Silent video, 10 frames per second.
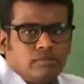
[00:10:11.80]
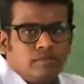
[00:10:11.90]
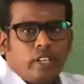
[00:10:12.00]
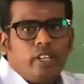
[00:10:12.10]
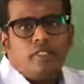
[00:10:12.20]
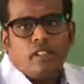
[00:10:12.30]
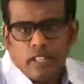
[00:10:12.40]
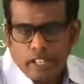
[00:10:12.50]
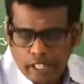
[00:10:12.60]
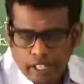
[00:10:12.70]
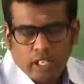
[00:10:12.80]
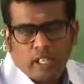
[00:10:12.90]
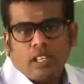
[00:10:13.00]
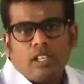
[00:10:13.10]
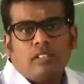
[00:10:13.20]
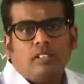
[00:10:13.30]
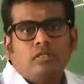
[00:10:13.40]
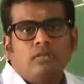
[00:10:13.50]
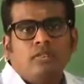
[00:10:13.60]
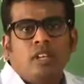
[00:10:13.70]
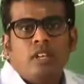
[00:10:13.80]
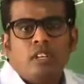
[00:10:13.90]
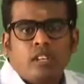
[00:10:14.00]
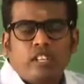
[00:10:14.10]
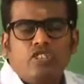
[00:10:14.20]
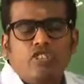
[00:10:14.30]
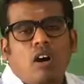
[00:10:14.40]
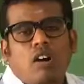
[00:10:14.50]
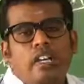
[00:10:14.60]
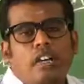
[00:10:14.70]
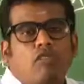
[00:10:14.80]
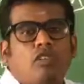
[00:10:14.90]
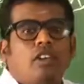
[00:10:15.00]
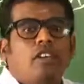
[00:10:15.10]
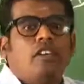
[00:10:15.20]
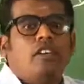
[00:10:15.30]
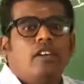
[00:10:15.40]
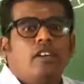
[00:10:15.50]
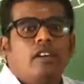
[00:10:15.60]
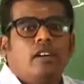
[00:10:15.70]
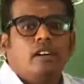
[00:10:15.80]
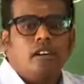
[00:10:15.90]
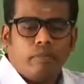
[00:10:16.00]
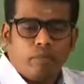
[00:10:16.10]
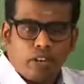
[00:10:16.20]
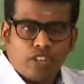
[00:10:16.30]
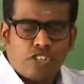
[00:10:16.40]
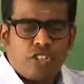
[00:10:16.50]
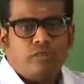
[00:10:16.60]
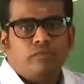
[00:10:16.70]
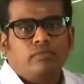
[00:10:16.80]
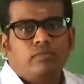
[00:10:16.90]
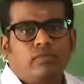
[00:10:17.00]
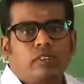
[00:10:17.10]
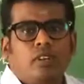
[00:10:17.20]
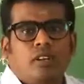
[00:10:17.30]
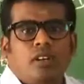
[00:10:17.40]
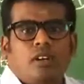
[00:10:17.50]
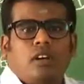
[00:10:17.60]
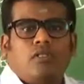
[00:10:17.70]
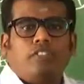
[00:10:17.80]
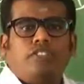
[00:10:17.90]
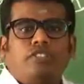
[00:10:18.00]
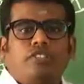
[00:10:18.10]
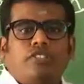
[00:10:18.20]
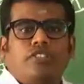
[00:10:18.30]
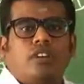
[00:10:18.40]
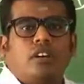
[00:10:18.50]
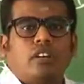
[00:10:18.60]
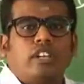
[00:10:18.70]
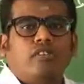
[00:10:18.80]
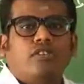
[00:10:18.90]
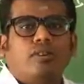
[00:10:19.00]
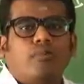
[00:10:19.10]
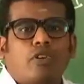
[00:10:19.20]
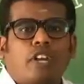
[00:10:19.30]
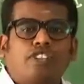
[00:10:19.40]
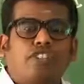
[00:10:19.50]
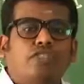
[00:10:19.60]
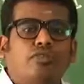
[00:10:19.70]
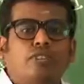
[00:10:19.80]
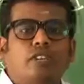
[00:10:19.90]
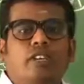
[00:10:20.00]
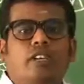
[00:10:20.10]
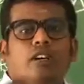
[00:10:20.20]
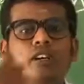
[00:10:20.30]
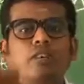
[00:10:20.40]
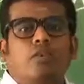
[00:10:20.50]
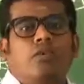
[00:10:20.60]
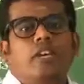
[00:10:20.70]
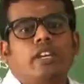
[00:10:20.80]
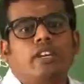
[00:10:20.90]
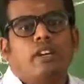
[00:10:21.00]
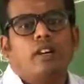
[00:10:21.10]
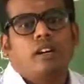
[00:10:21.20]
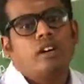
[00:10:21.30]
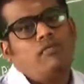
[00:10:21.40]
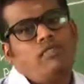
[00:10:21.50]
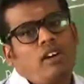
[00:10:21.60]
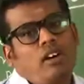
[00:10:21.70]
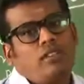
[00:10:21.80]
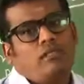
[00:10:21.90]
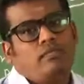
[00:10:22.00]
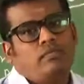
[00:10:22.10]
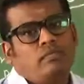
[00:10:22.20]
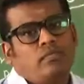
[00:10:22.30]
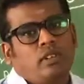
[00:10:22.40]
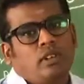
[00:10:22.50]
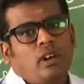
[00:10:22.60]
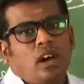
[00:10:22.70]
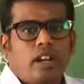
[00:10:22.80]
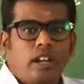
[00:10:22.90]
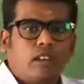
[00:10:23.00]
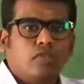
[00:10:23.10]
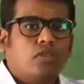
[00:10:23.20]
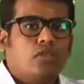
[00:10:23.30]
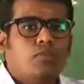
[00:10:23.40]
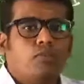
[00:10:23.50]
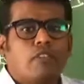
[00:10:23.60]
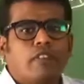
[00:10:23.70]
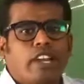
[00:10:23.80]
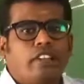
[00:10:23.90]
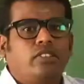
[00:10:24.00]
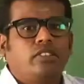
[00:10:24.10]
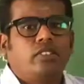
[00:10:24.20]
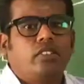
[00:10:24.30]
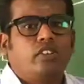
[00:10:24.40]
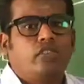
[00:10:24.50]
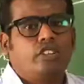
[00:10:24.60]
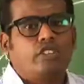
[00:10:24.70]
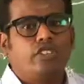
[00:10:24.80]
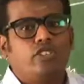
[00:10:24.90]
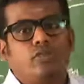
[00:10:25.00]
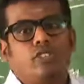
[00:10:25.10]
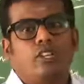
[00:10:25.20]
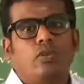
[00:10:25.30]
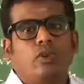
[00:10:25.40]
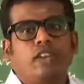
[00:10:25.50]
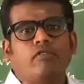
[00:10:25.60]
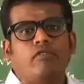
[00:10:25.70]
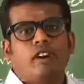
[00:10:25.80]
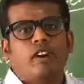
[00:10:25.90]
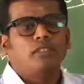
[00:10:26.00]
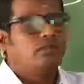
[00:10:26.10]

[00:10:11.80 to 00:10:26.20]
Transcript: is a green in color. It is not involved in the reproduction, which is gives a protection to the growing flower, and also provides nutrition to the growing flower.